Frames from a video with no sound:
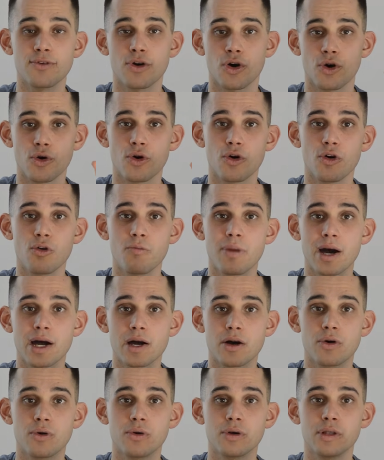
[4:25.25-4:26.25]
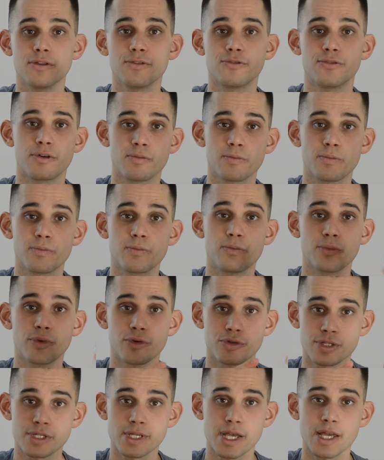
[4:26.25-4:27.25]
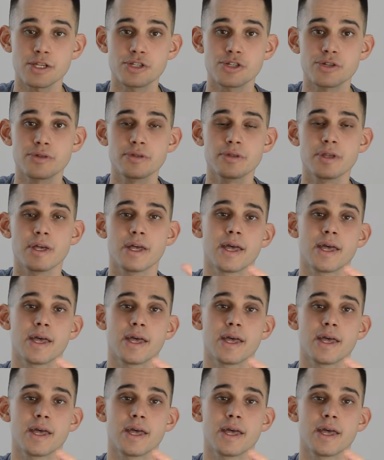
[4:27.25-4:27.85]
jojoba oil for protection,